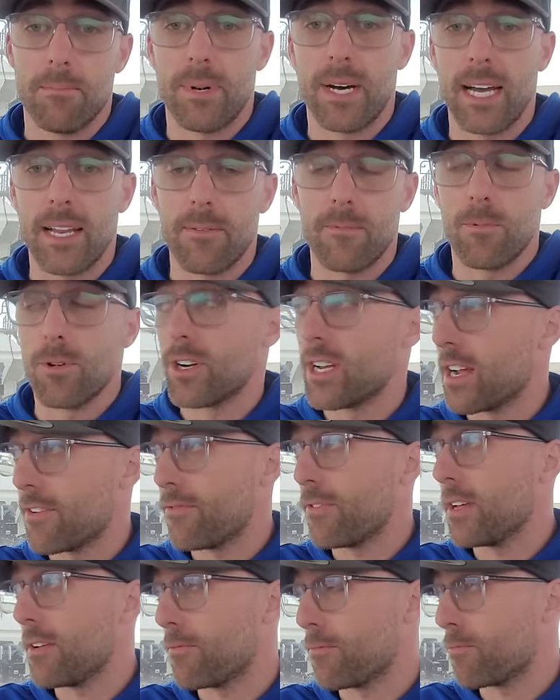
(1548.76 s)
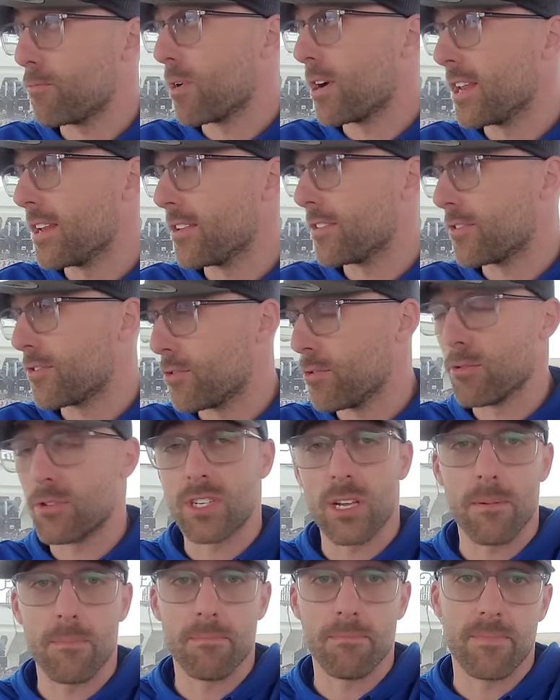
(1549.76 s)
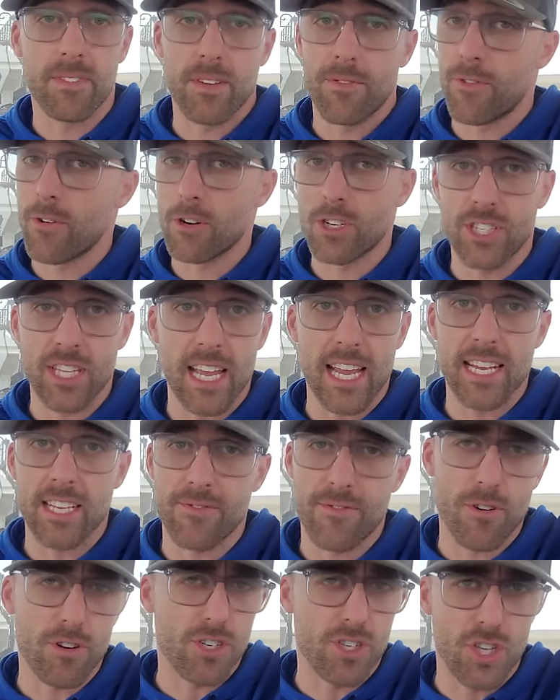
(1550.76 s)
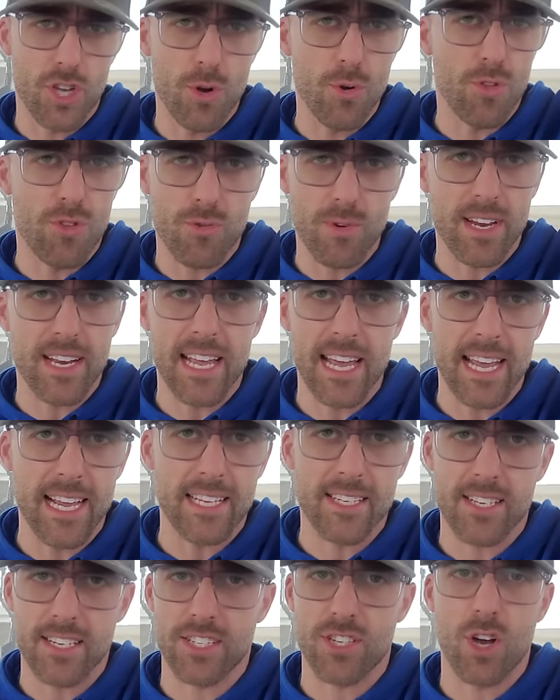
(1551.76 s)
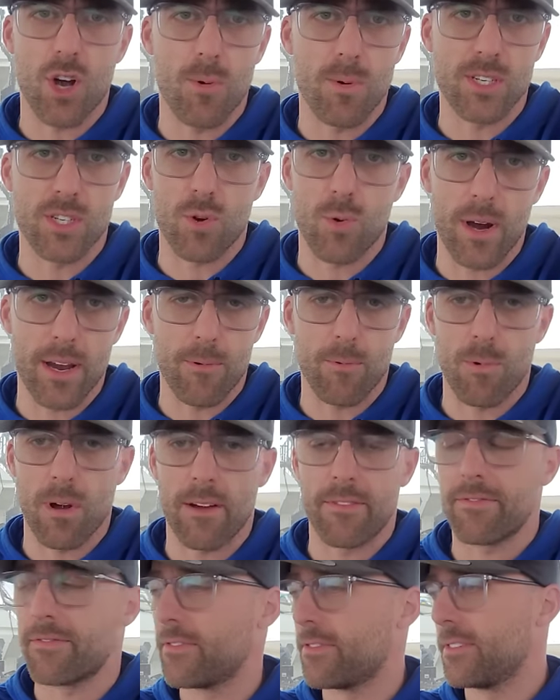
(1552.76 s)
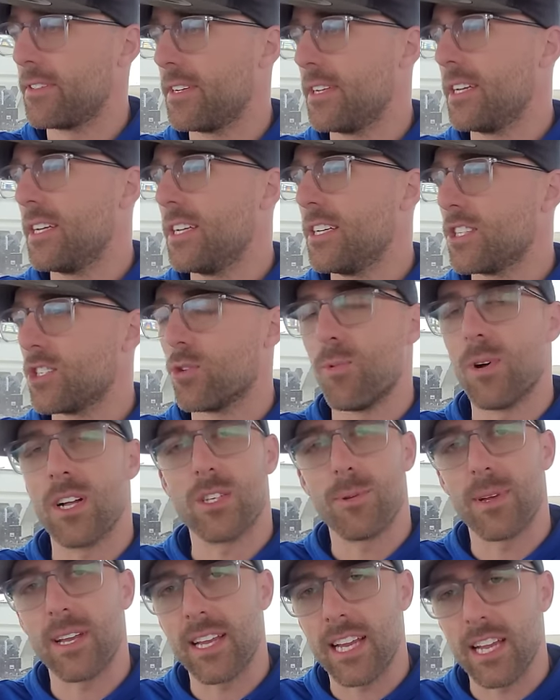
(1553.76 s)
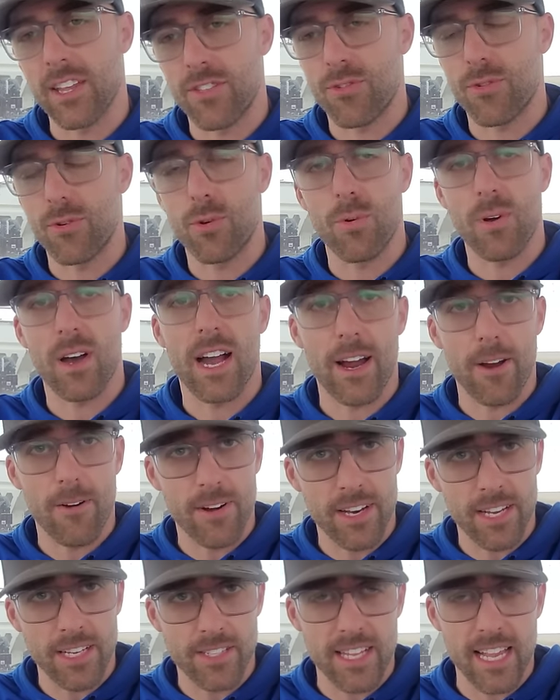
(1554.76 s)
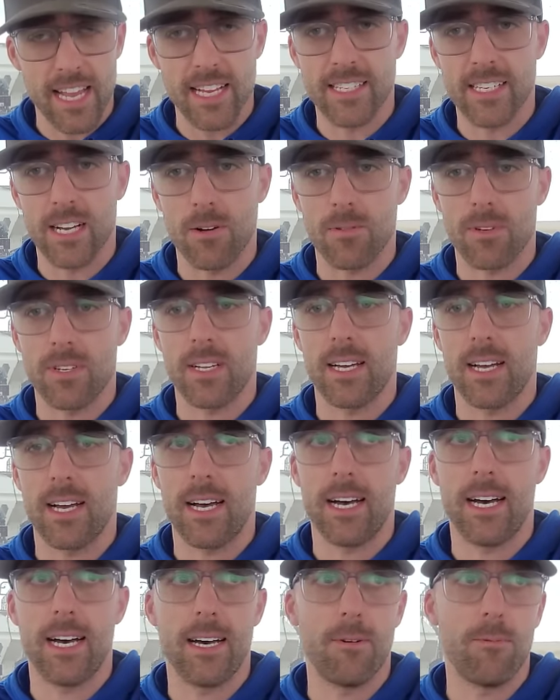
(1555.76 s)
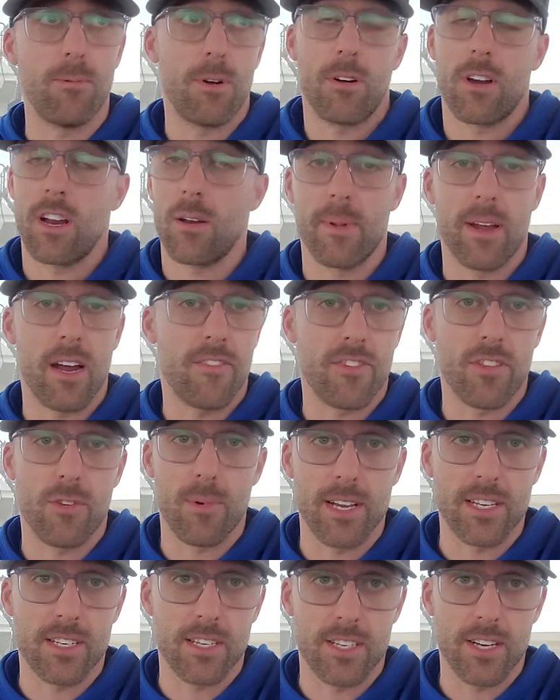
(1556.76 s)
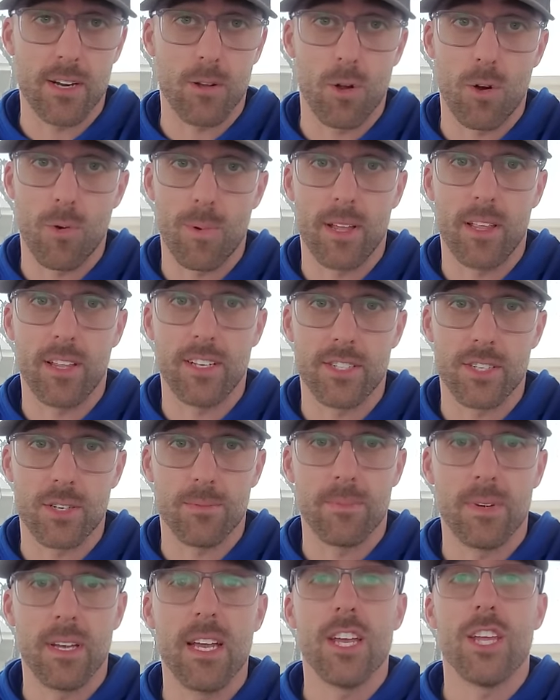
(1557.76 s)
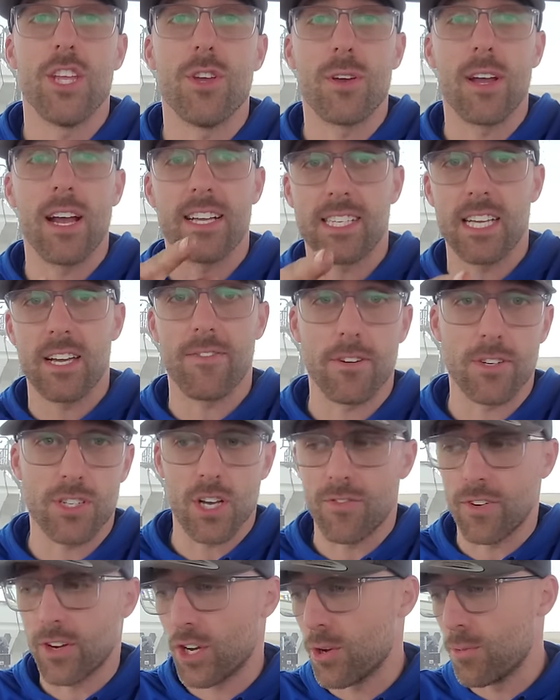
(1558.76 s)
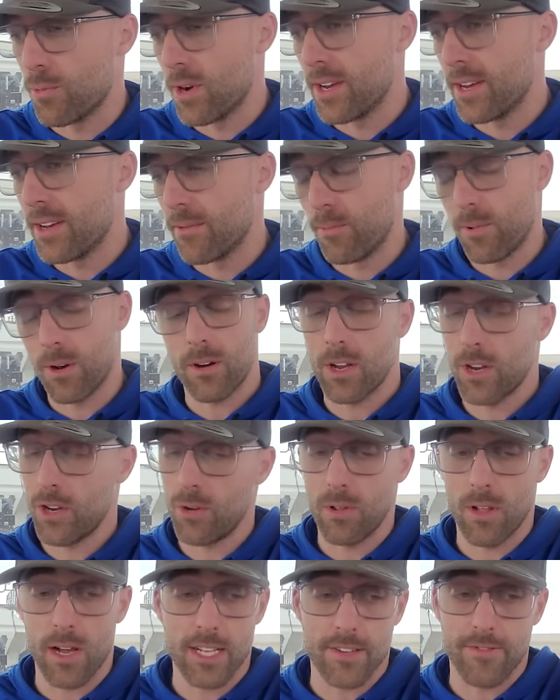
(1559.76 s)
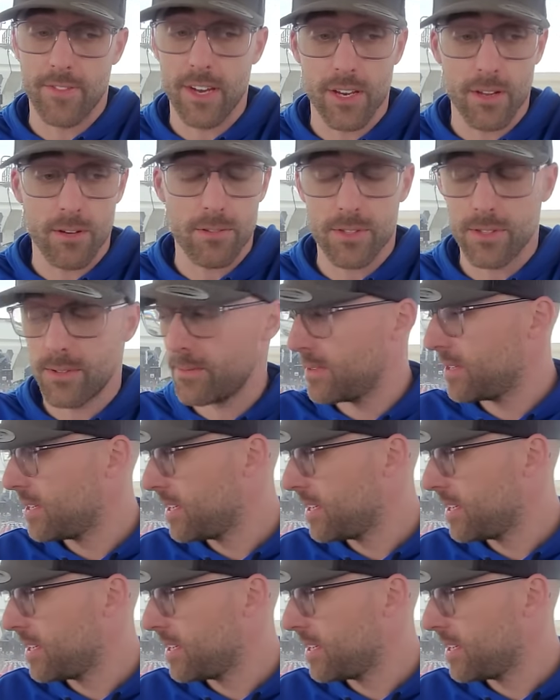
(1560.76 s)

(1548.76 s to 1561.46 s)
But we're definitely running through some, the first days, first two, three days is always quite rough. So once we can get through iron these days out, uh, we're going to be off to the races here, Lord willing. So you guys have yourself a good one. We're going to do lots of videos.